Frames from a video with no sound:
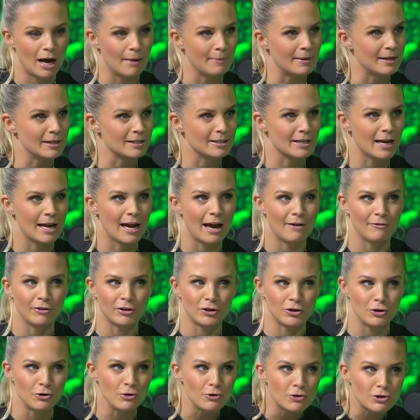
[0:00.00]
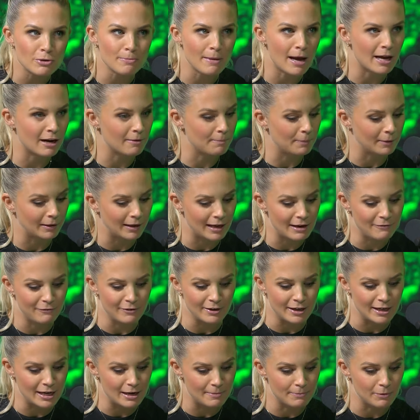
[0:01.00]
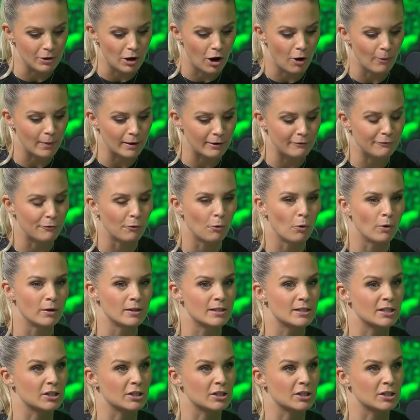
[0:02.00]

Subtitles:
Cummings. They have a huge amount of belief in him going forward.